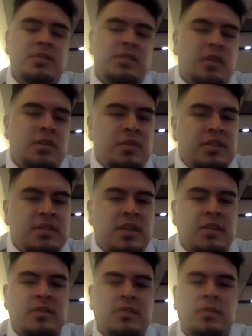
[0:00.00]
So I reached
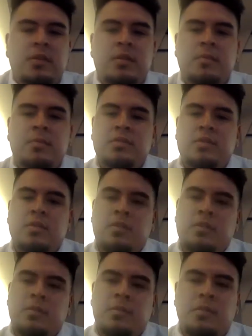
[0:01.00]
out to him,
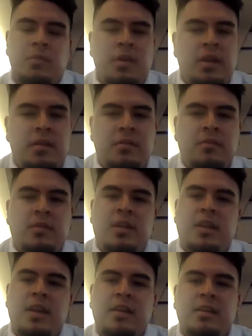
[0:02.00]
told him what I
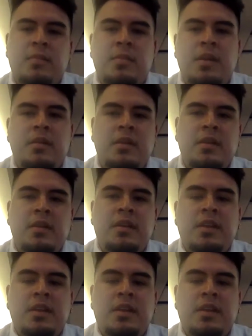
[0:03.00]
liked about it.